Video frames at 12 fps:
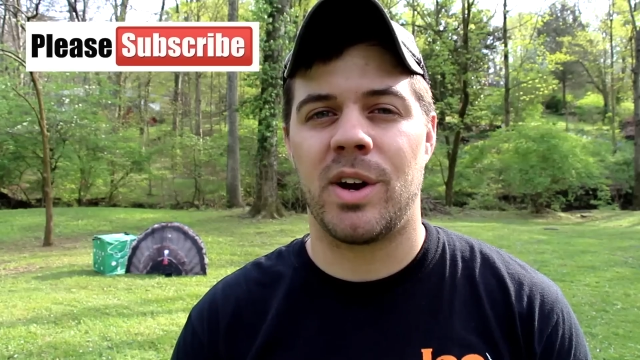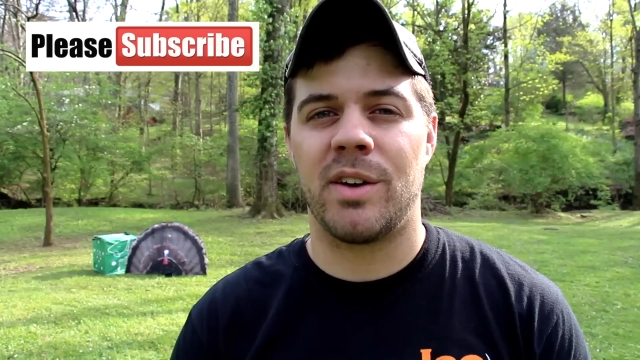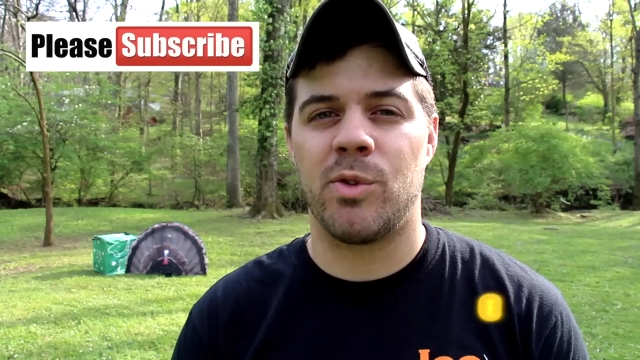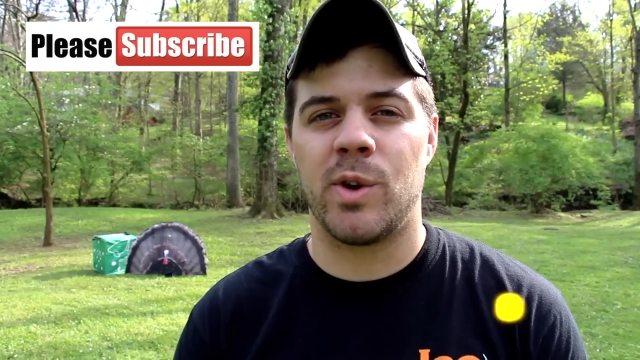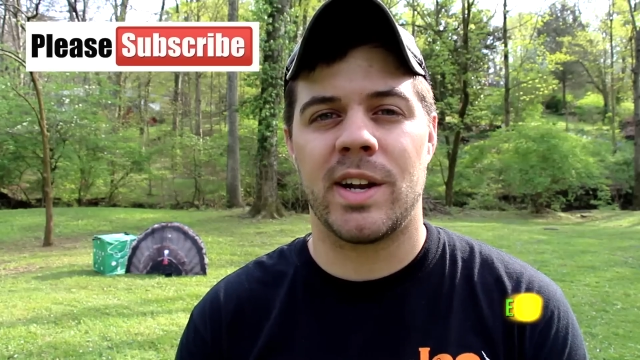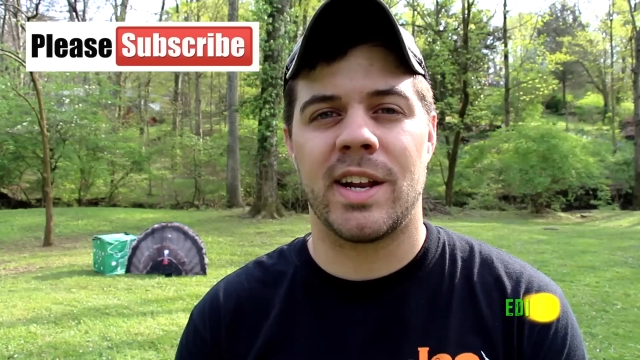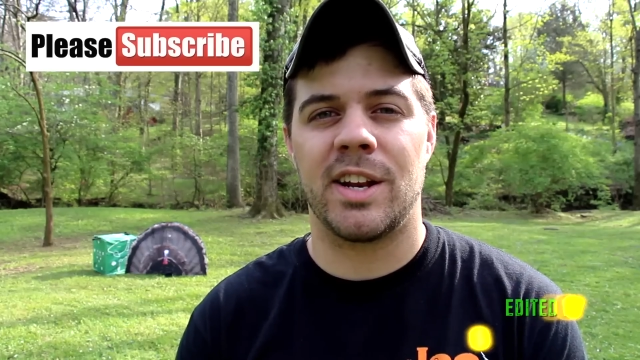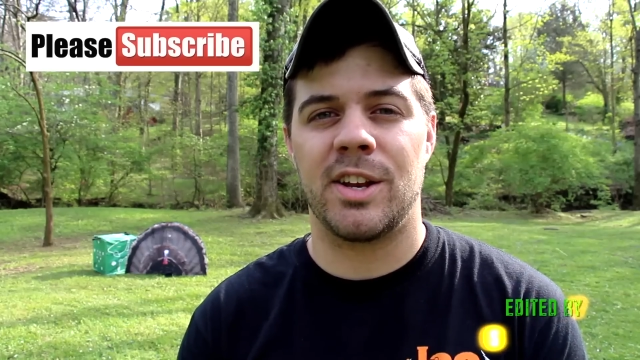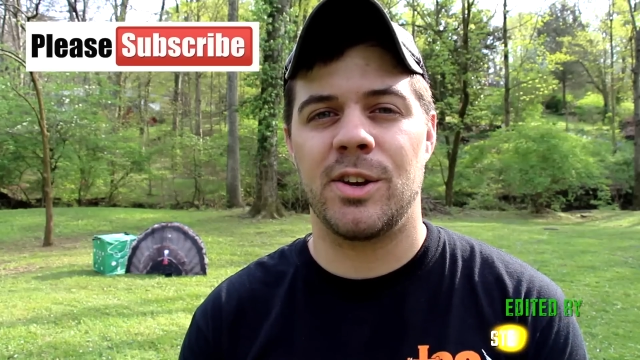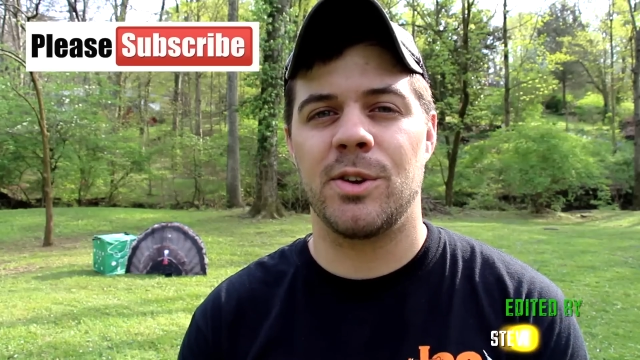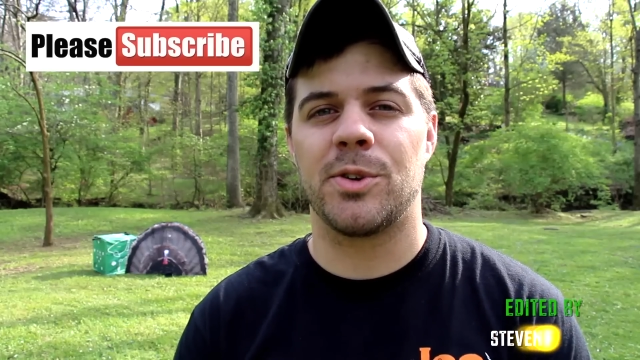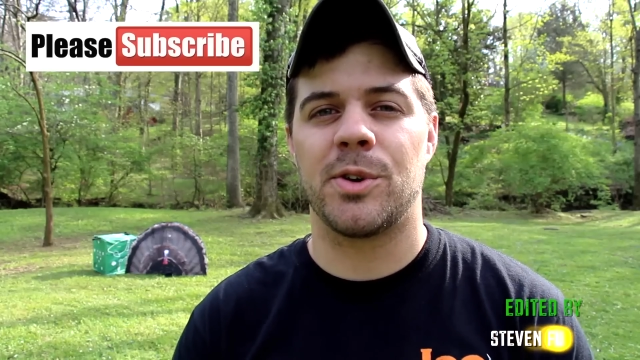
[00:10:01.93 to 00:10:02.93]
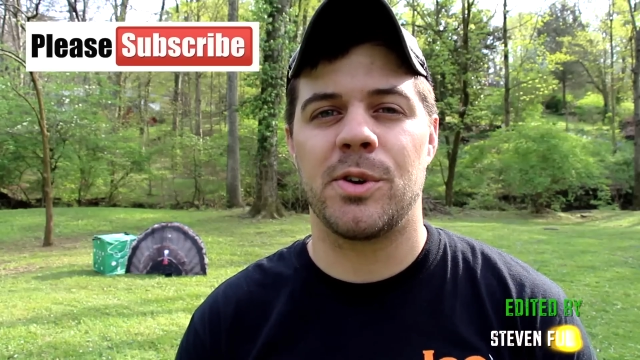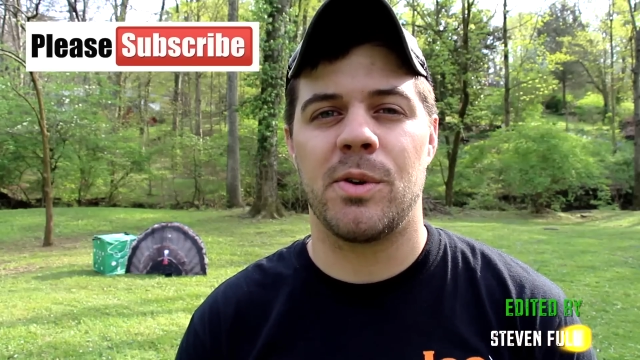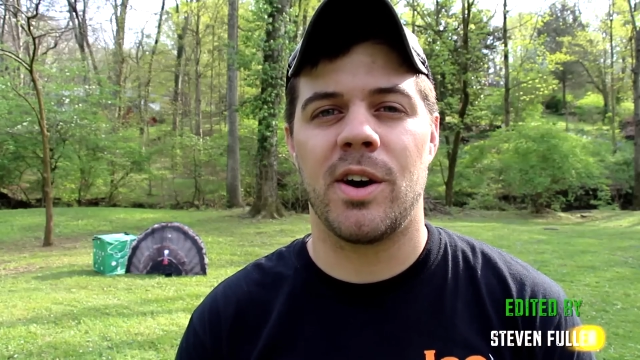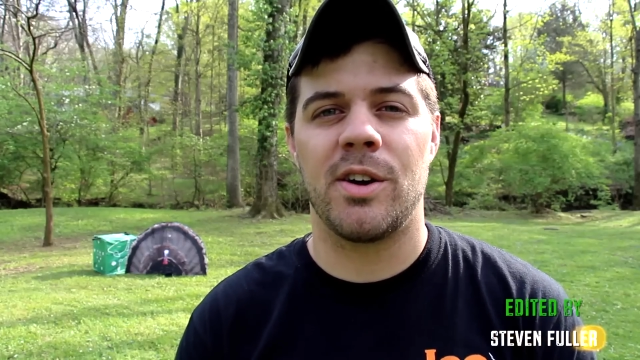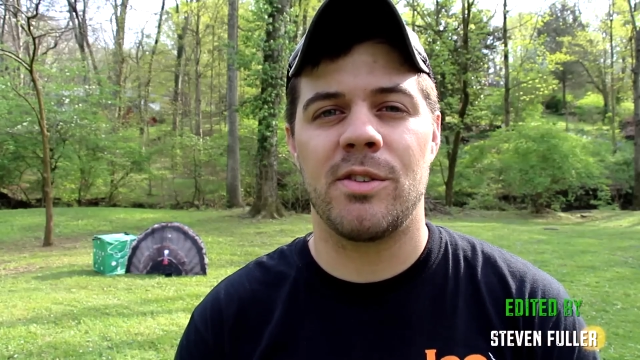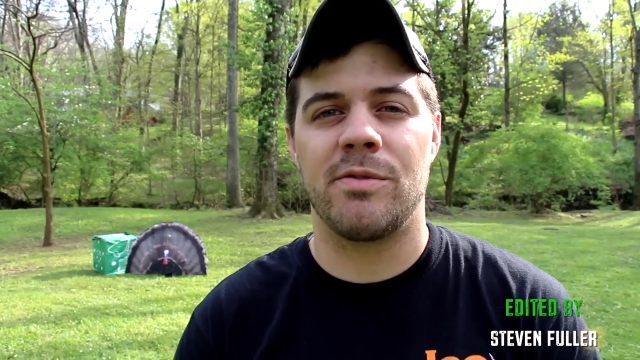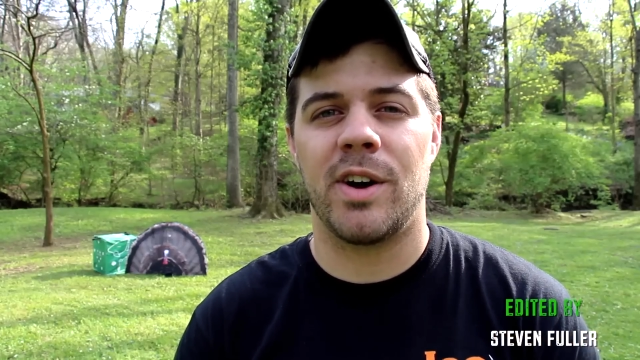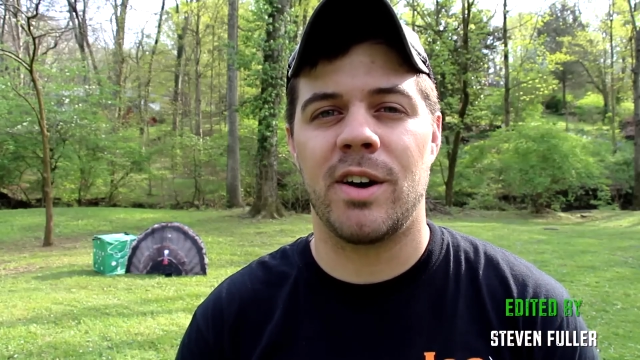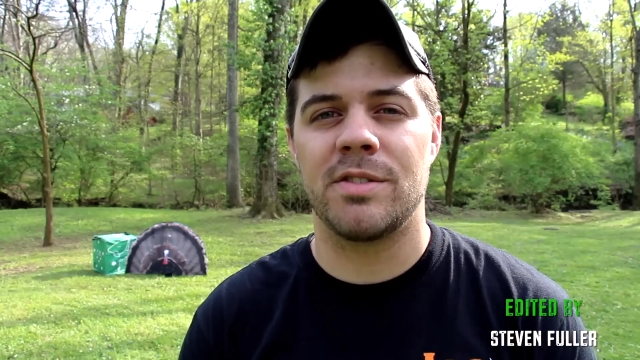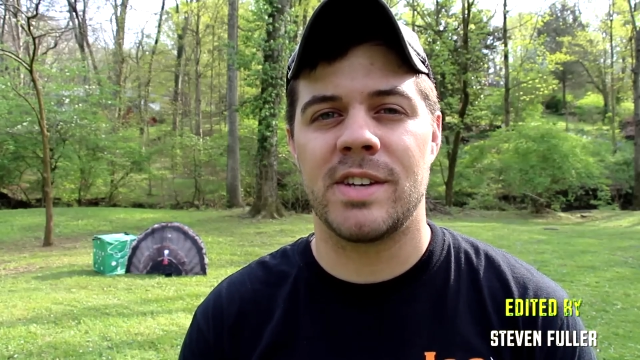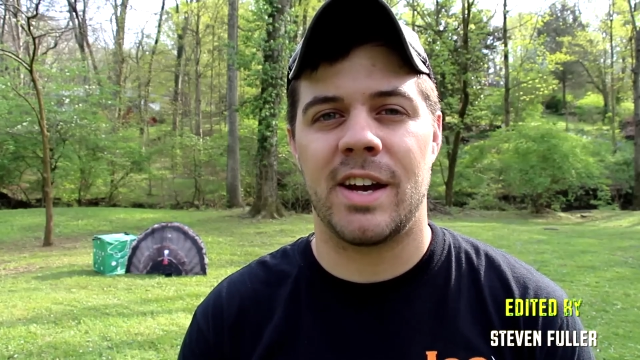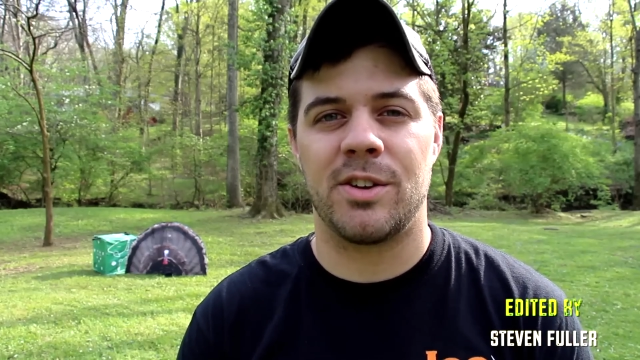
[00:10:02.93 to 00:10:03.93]
go out of your way to get a youth or new hunter
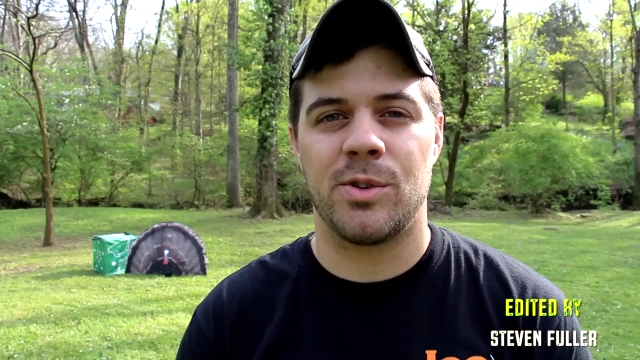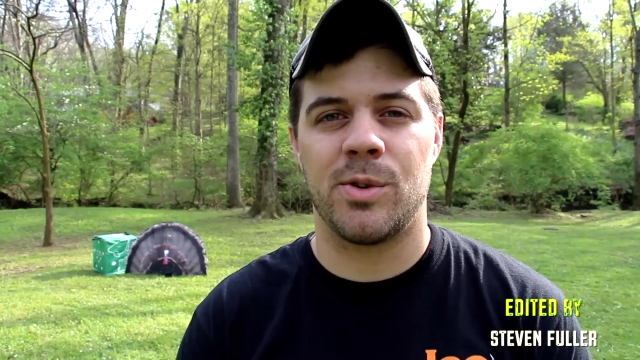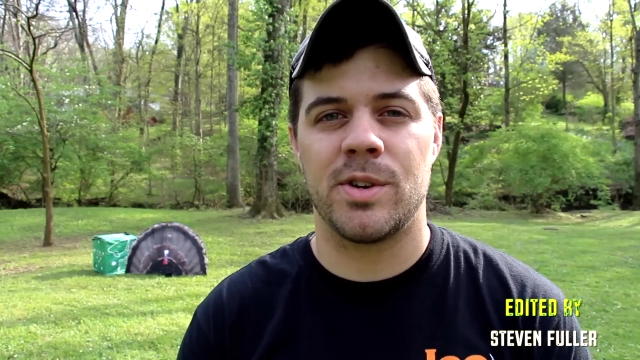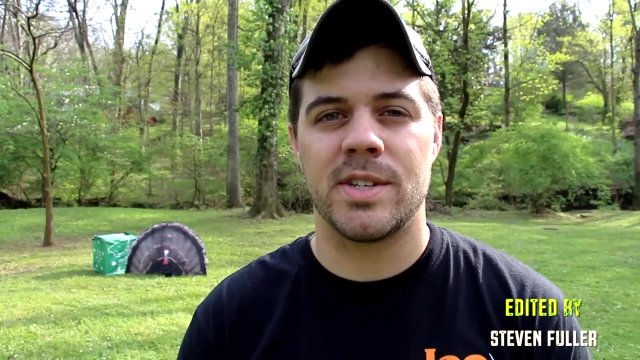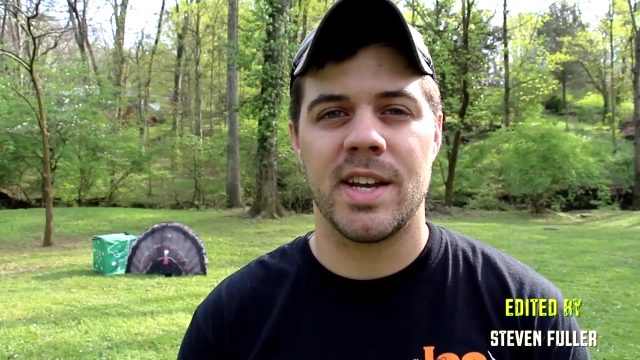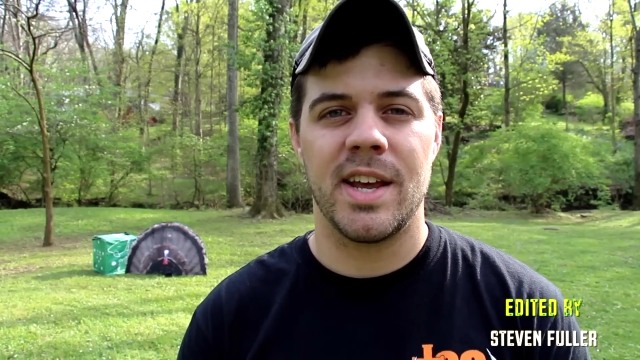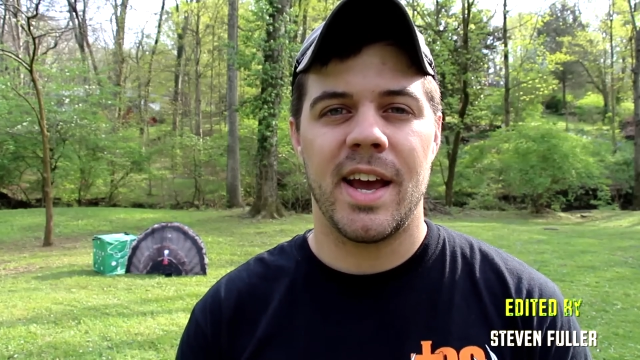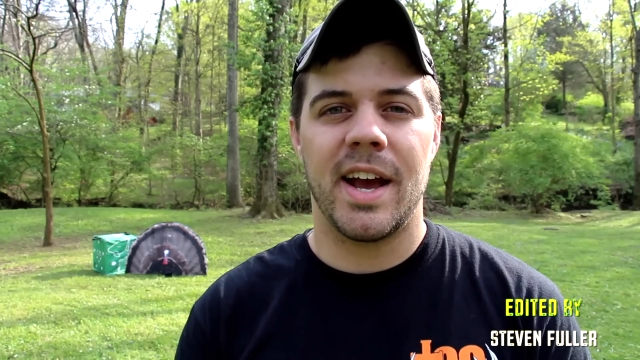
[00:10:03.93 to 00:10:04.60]
involved in the outdoors,